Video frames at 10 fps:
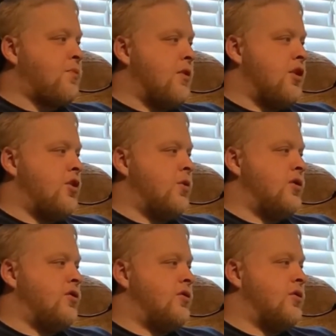The other
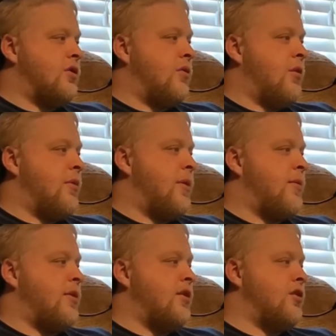ones don't have a
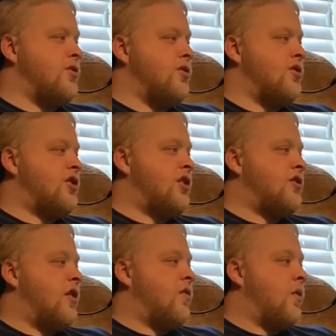bubble and these just
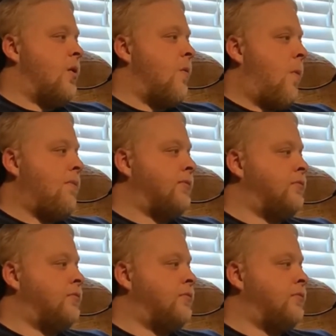taste after a while.